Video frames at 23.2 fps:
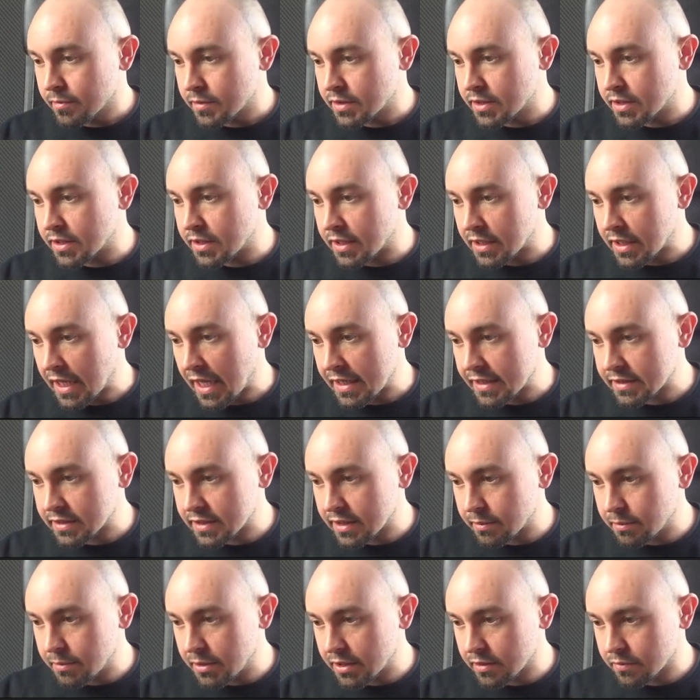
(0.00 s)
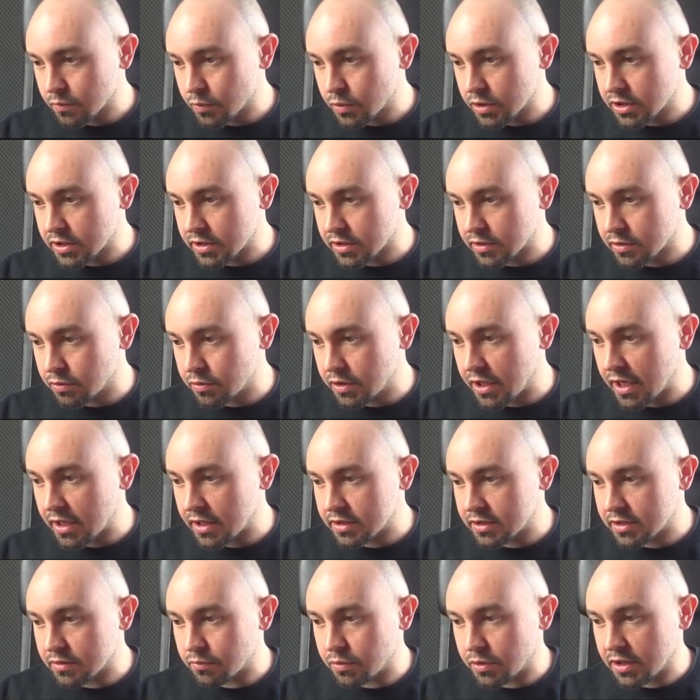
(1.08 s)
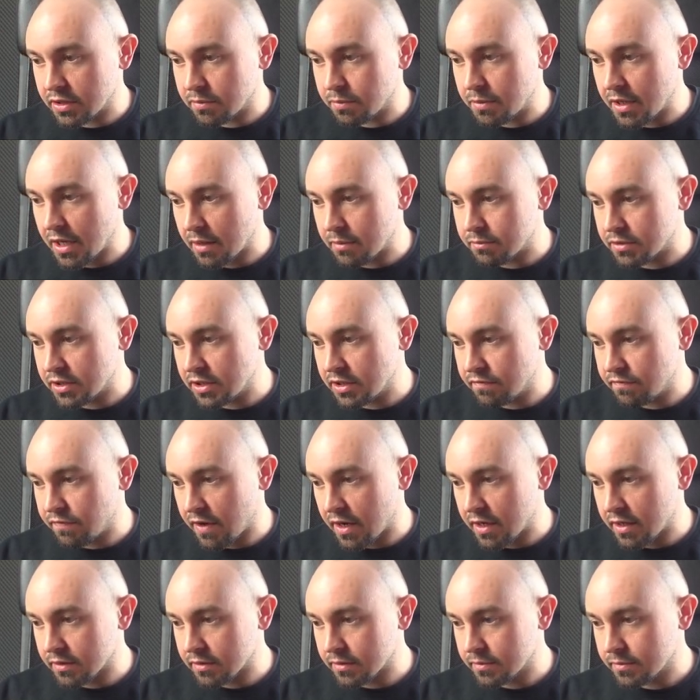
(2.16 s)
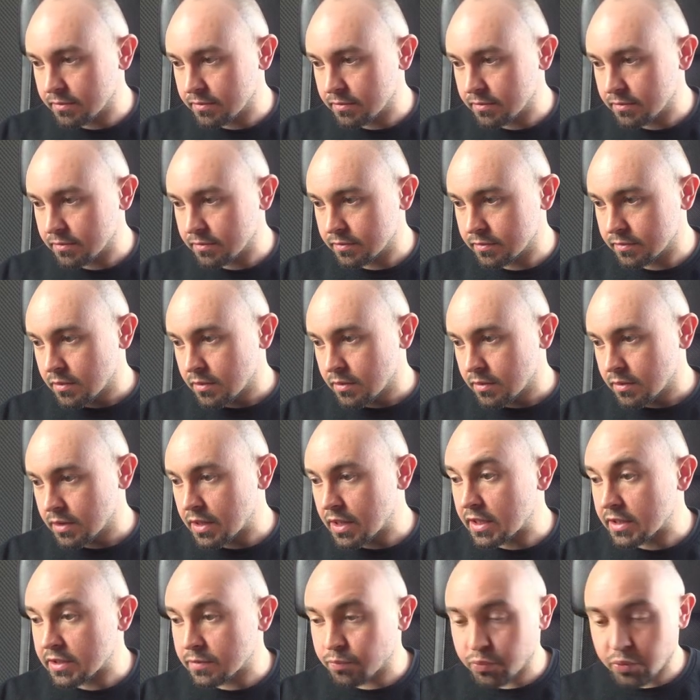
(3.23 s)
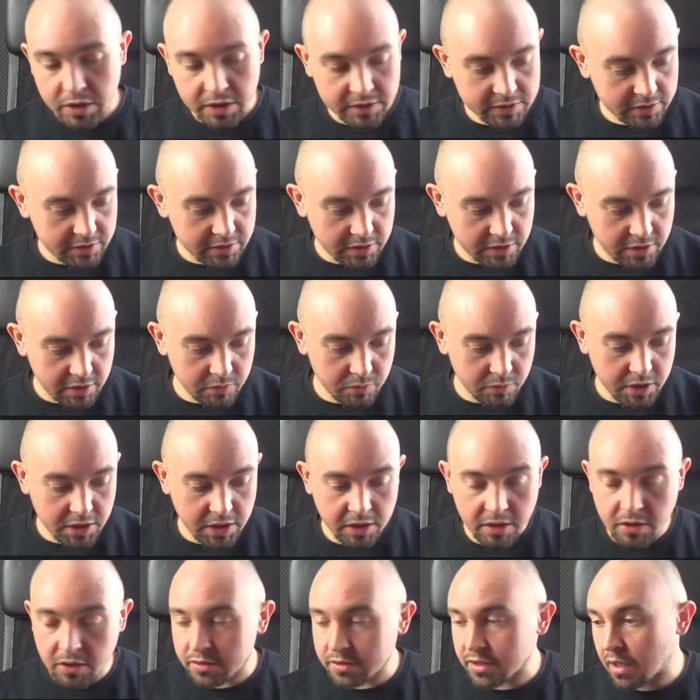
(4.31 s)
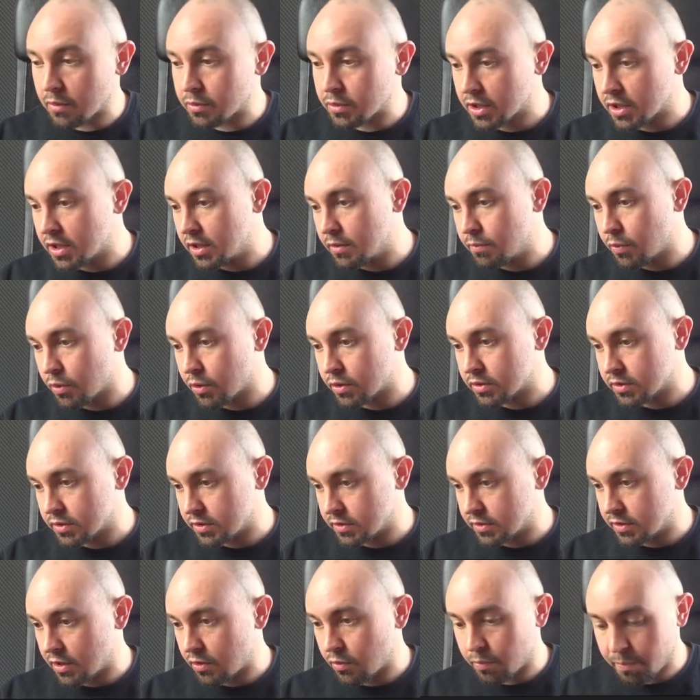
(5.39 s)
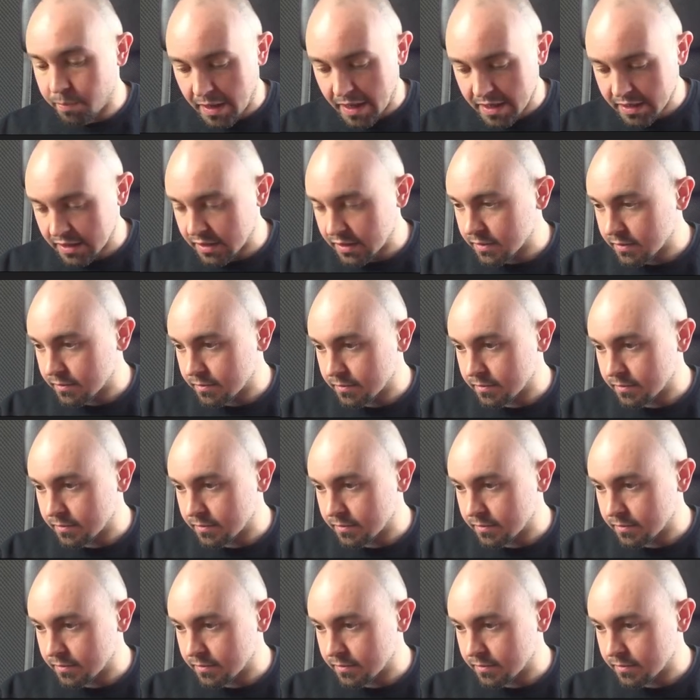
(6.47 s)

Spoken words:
to the last commit, which is create the readme.md file. Let's press the Q key on our keyboard to go back.